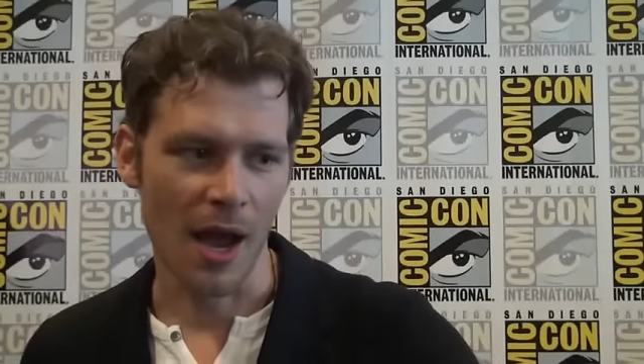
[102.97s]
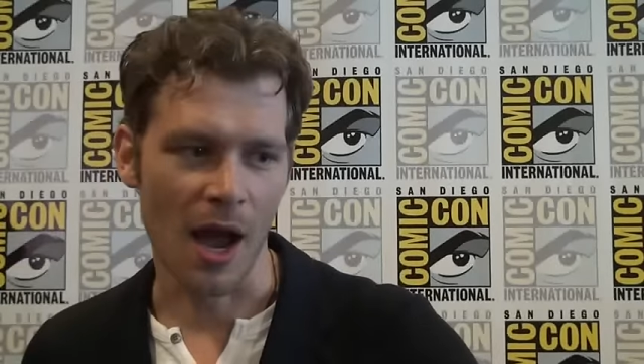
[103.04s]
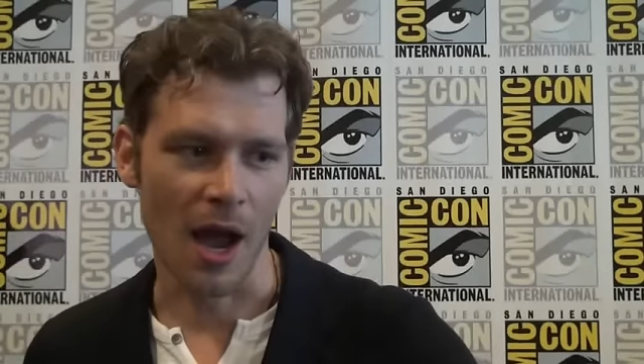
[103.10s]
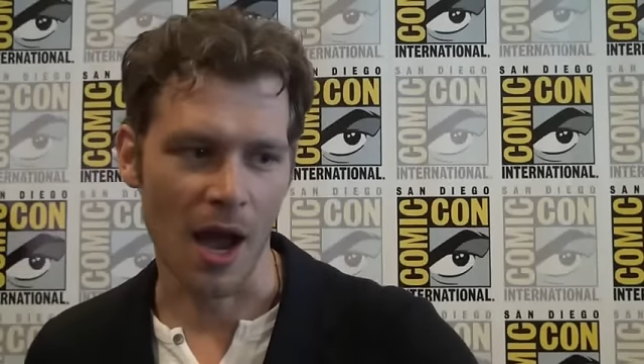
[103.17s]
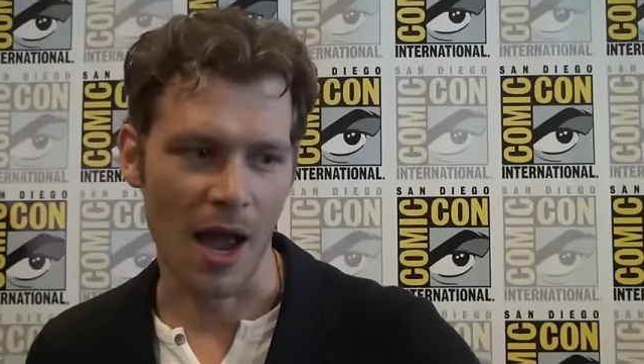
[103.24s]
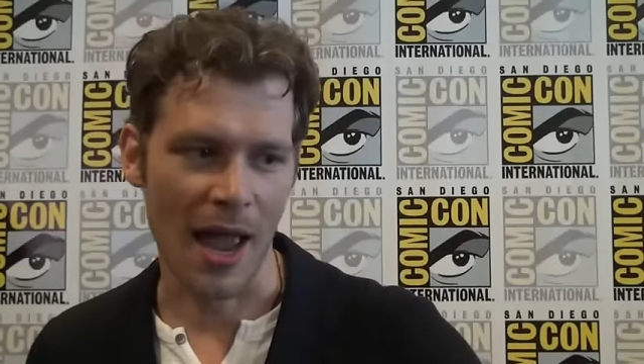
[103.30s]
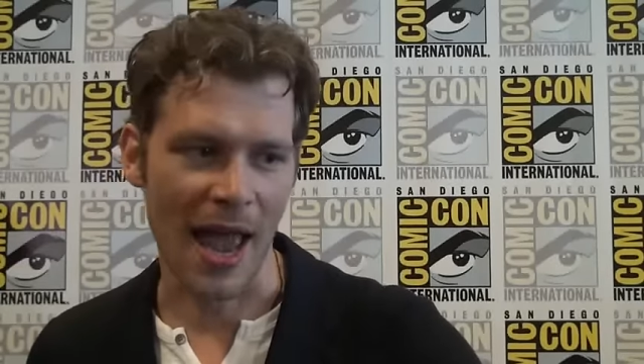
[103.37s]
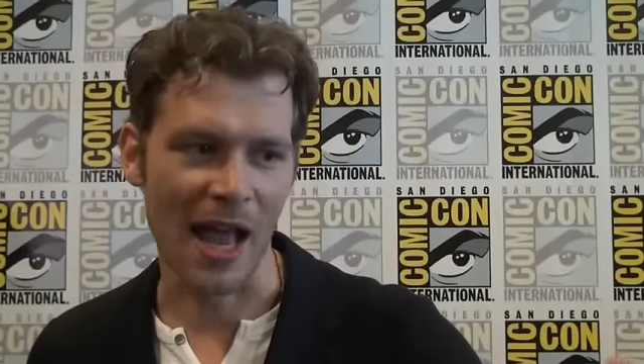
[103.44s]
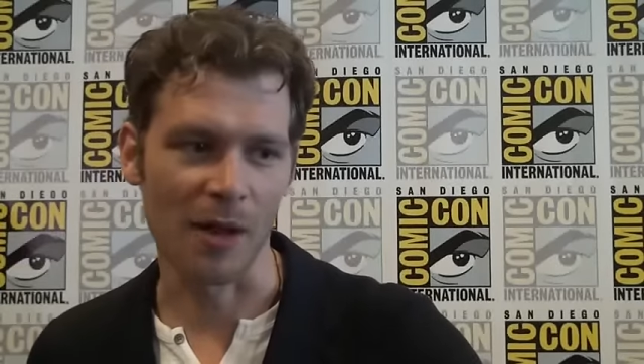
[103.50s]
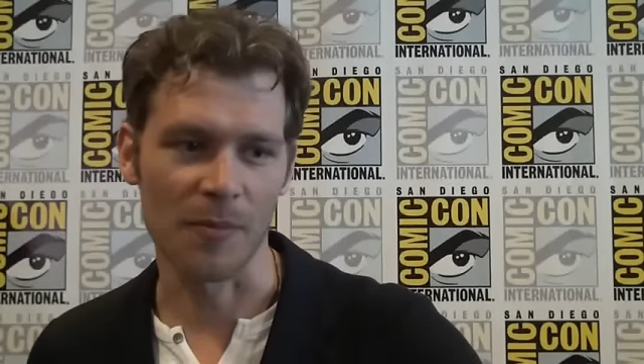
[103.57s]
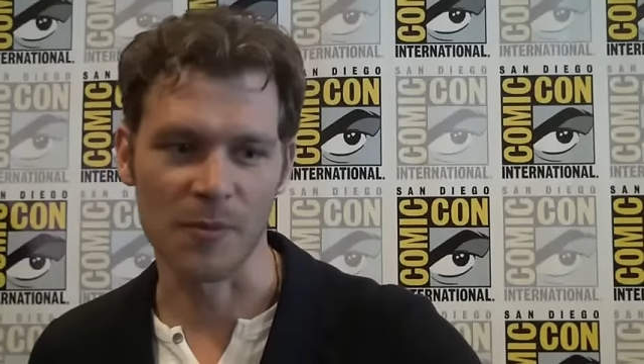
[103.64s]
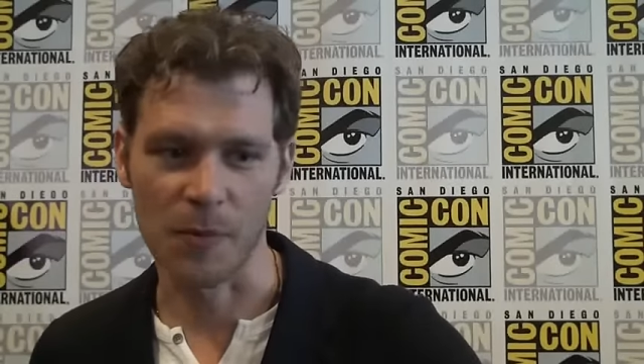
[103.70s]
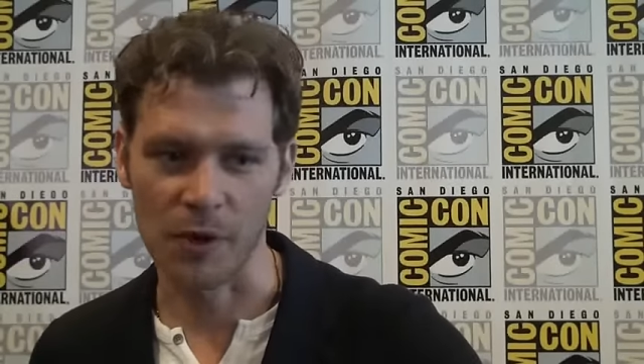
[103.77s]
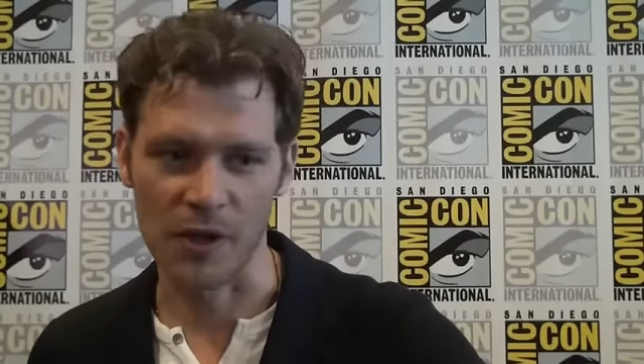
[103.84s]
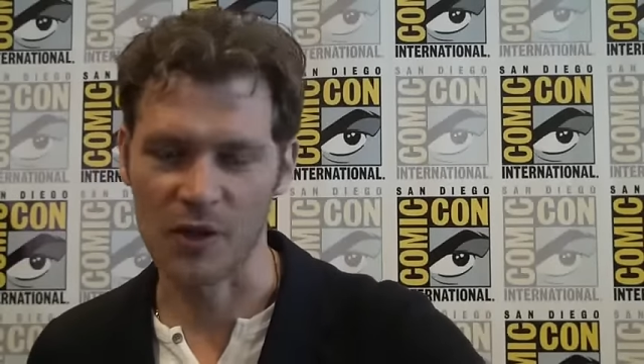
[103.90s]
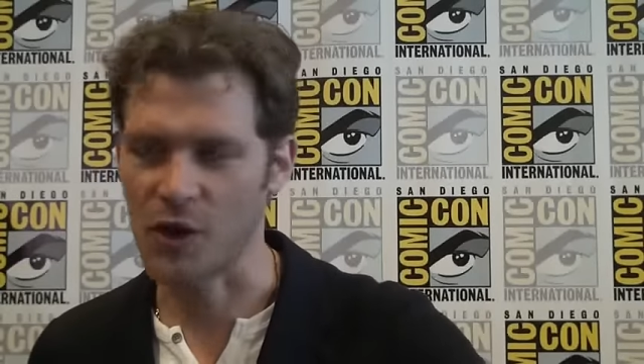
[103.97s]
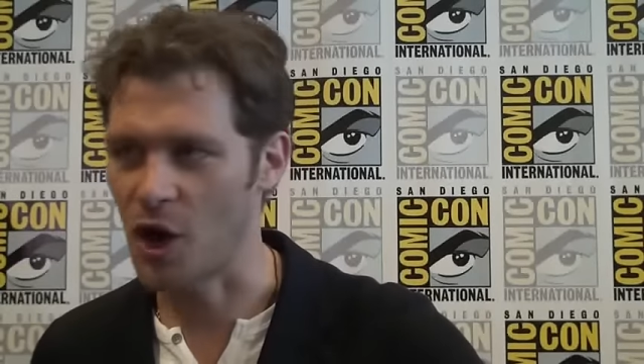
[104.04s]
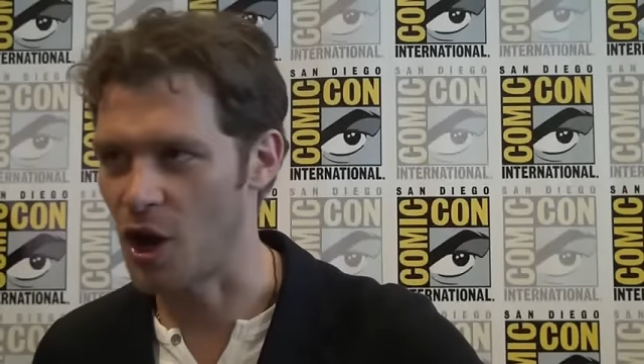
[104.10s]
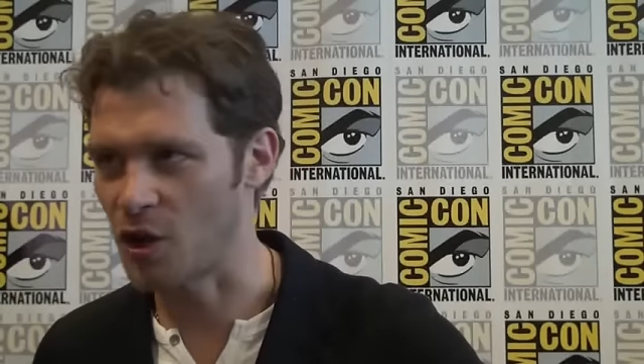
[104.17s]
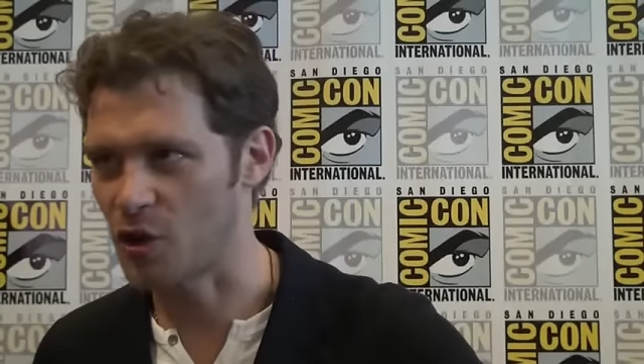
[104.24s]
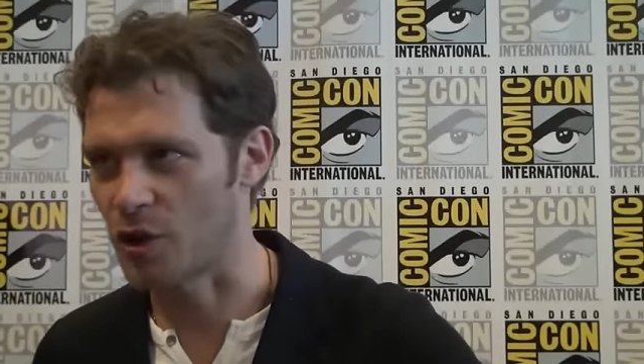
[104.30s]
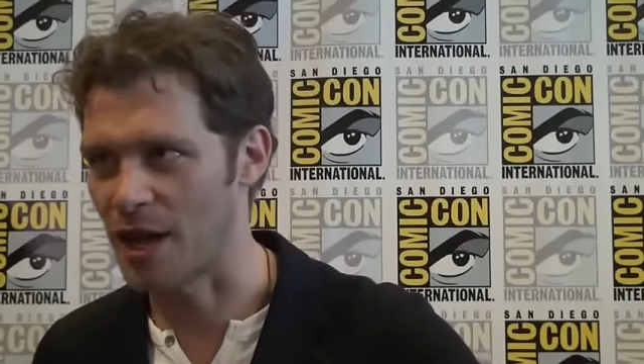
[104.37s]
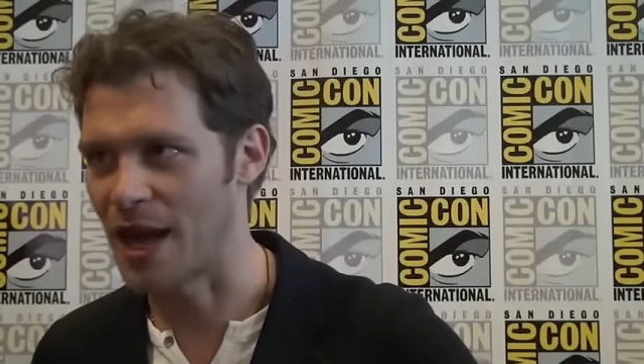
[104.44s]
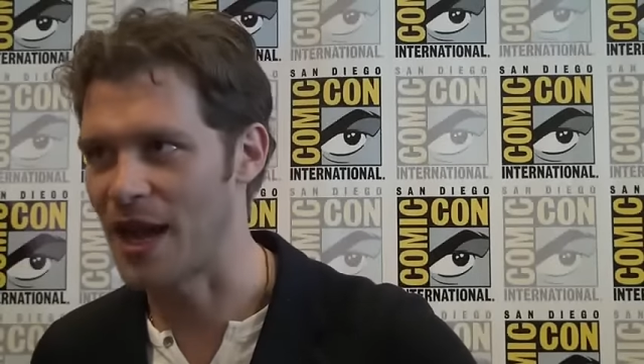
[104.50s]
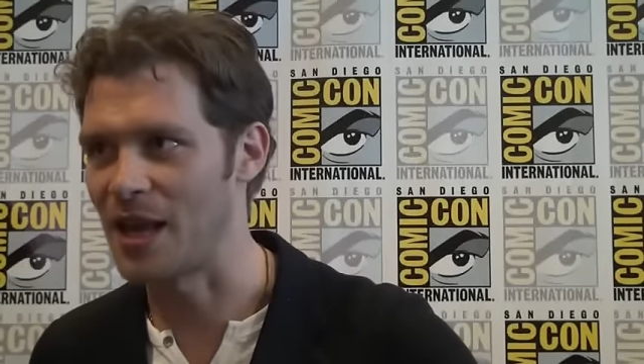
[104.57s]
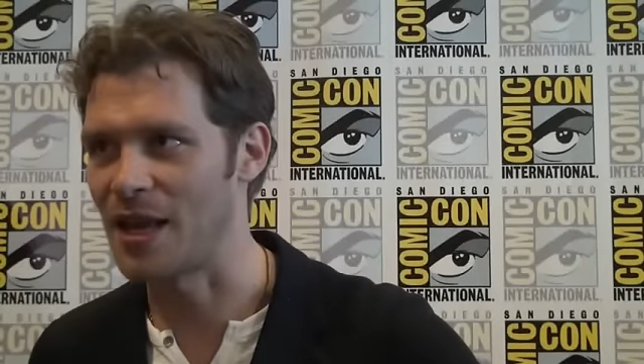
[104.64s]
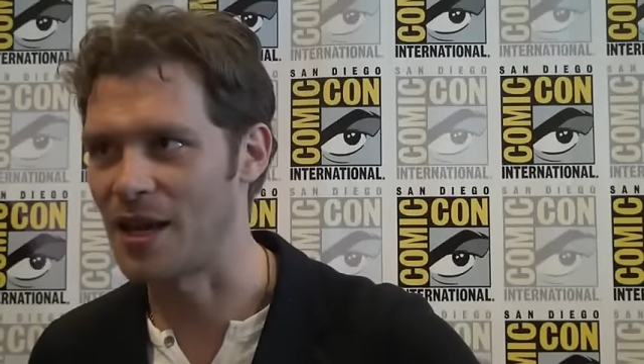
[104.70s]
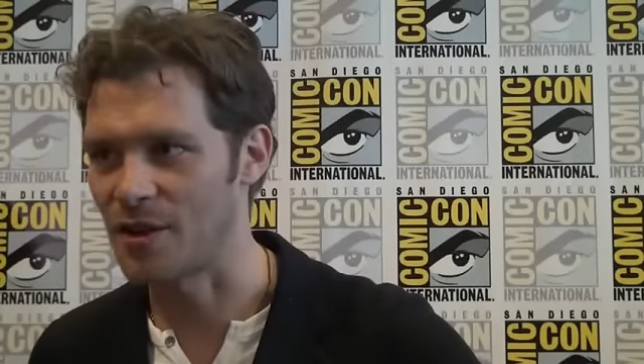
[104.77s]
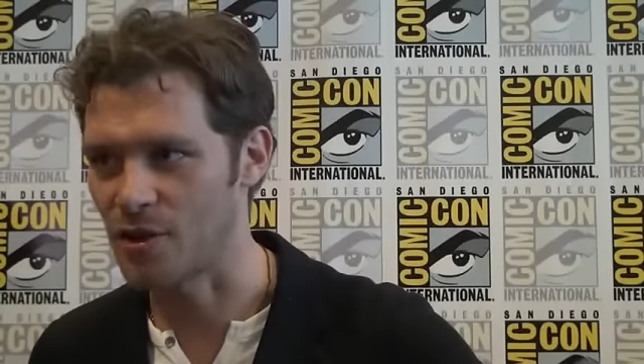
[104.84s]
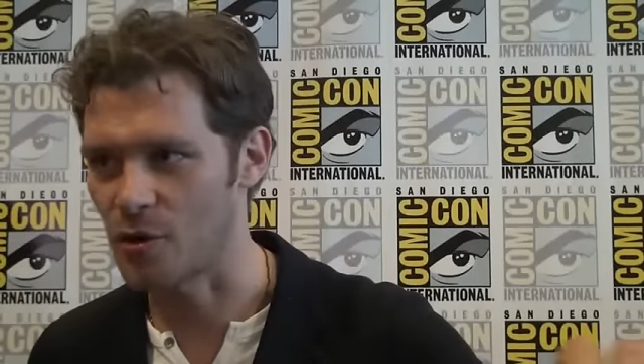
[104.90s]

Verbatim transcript: uh, helped put this curse on Hayley,